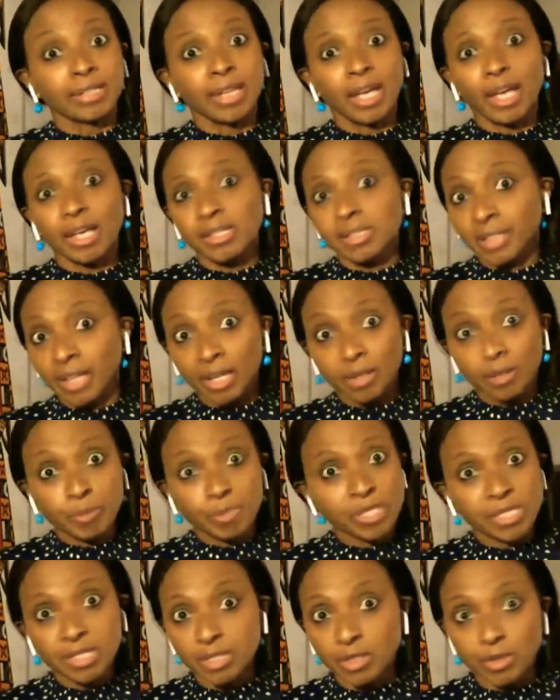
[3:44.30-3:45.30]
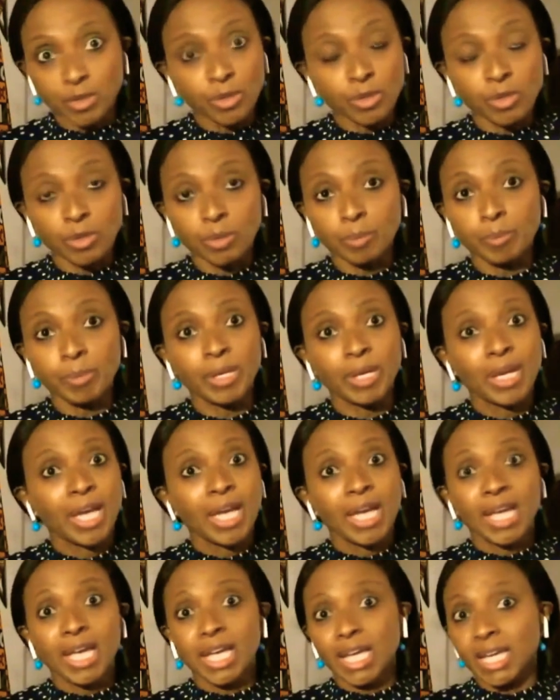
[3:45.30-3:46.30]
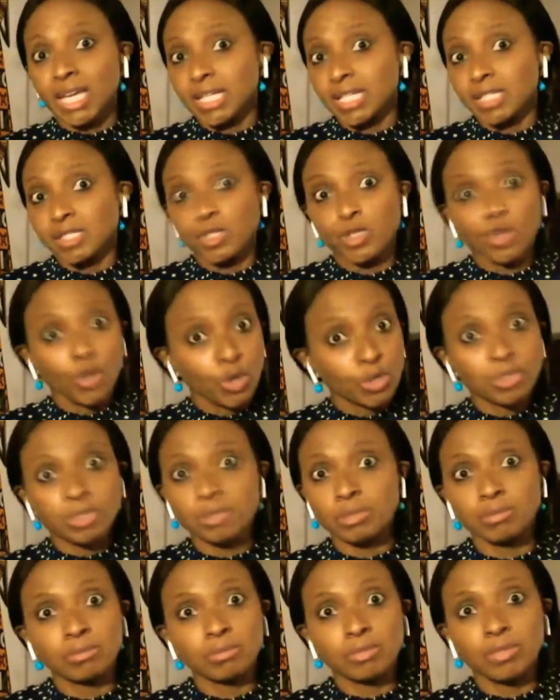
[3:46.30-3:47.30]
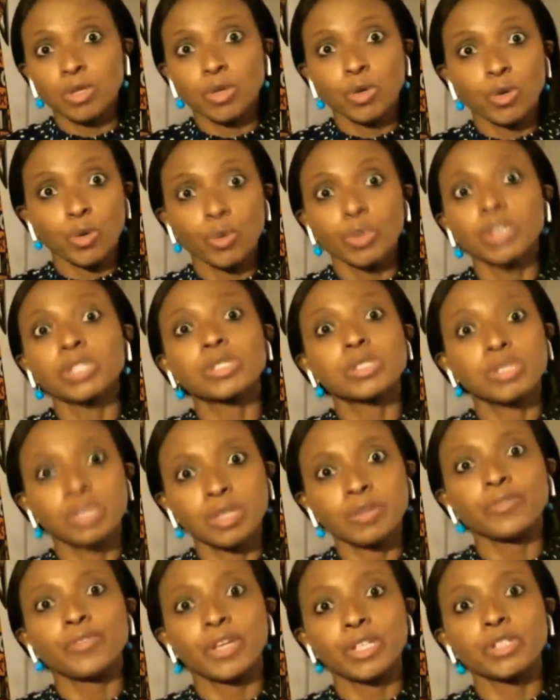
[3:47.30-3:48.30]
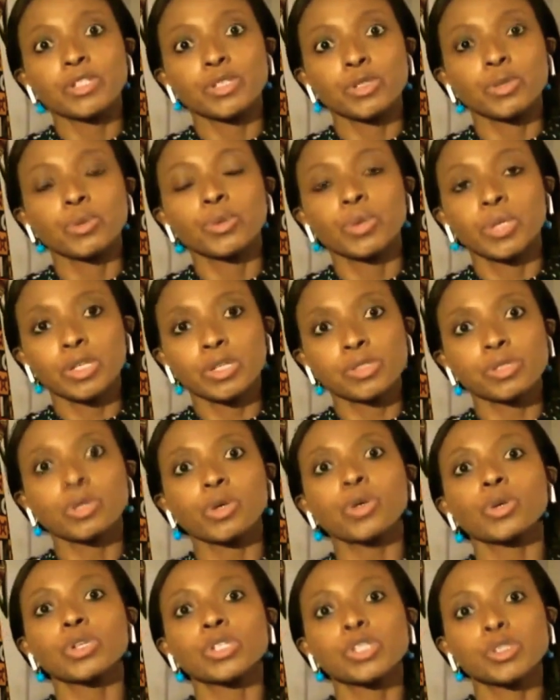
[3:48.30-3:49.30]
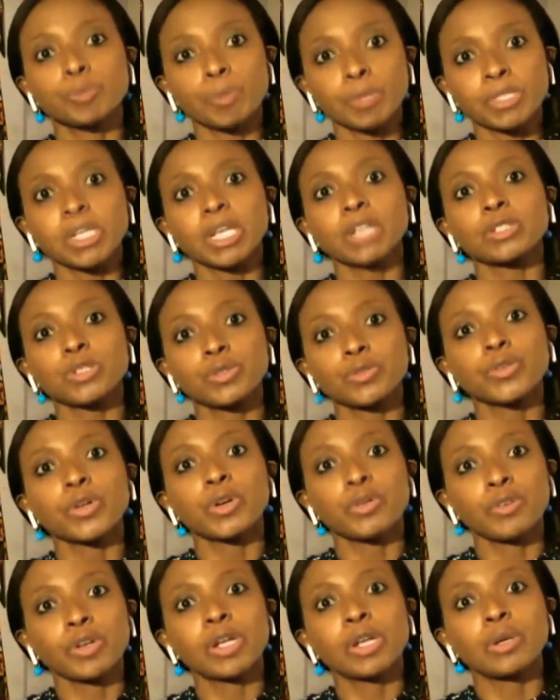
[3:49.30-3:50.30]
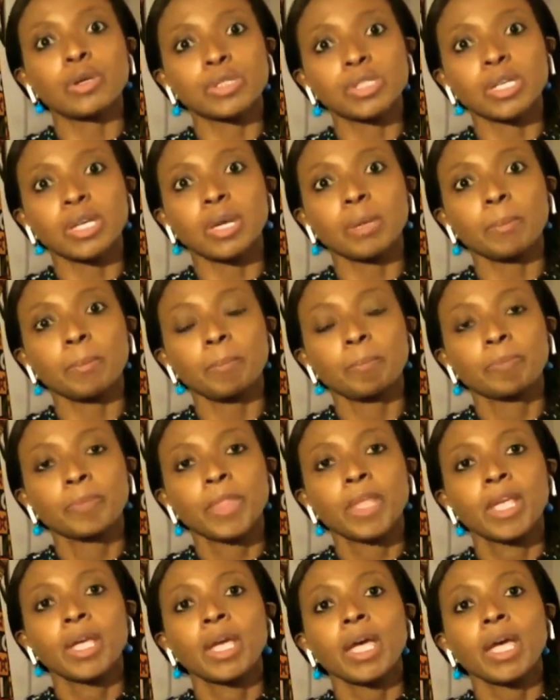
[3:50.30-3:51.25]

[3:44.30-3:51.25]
and can be seen in Europe, is not going to defend you, is not going to protect you for a very long time.